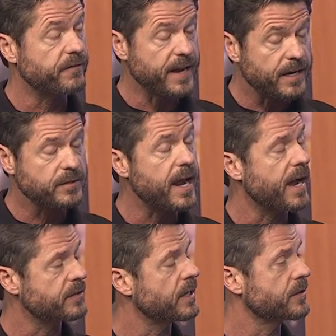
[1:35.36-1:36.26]
Fast
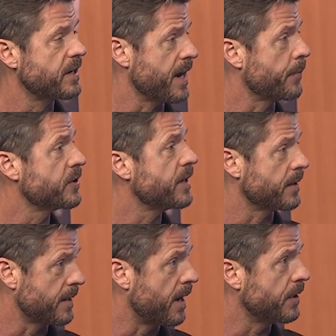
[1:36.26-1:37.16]
Access Camera
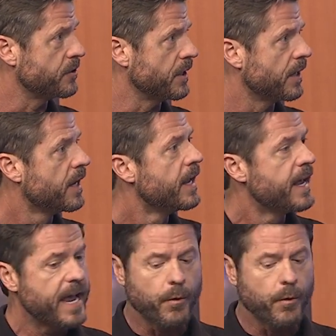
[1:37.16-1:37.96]
Technology. Okay.